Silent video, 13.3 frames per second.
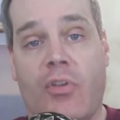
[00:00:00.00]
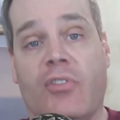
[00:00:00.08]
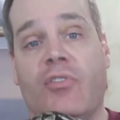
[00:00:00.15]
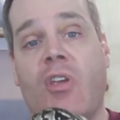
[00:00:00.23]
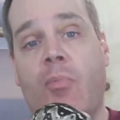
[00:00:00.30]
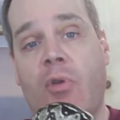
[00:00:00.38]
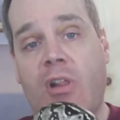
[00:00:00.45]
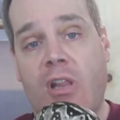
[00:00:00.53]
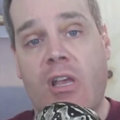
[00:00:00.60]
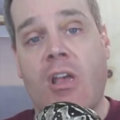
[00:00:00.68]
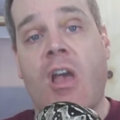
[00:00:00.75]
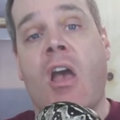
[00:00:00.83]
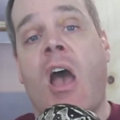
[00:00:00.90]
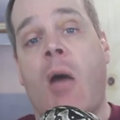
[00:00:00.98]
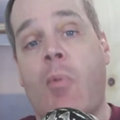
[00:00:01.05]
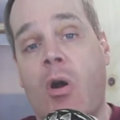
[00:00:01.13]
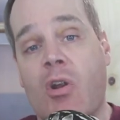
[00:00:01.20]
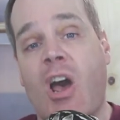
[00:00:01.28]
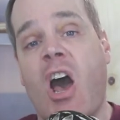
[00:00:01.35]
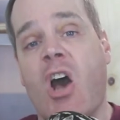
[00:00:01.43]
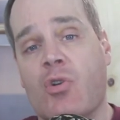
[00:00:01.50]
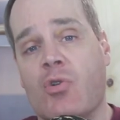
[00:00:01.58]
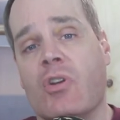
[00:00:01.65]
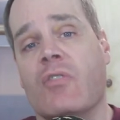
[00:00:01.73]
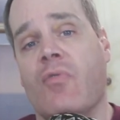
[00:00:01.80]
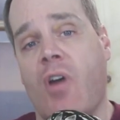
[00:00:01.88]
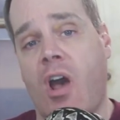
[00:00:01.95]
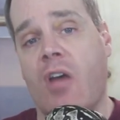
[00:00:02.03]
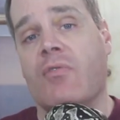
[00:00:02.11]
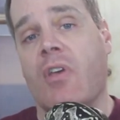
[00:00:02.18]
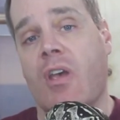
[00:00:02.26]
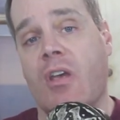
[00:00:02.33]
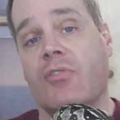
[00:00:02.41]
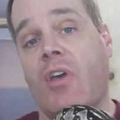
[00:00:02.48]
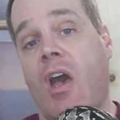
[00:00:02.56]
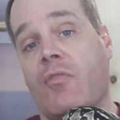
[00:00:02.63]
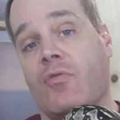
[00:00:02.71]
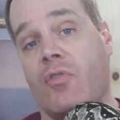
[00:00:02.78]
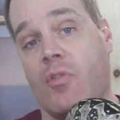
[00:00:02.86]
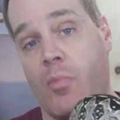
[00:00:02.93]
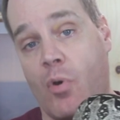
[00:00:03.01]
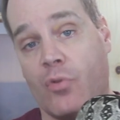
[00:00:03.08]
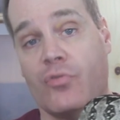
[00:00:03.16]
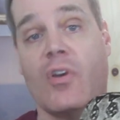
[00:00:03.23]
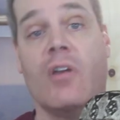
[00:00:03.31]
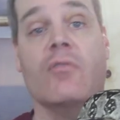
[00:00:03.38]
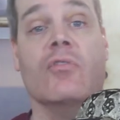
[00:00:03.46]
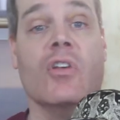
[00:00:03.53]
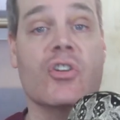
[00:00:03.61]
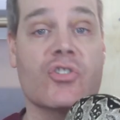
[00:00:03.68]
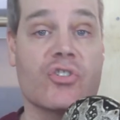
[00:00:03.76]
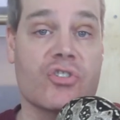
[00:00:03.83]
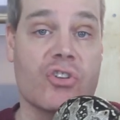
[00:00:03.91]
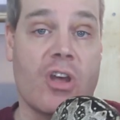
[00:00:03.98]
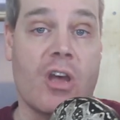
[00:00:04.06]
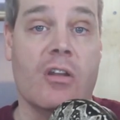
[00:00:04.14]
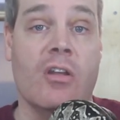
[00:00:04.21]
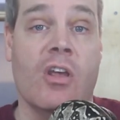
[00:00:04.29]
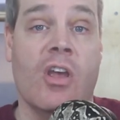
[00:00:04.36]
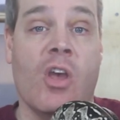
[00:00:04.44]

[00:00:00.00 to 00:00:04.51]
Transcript: It's typically about 105 days after the post-ovulation shed,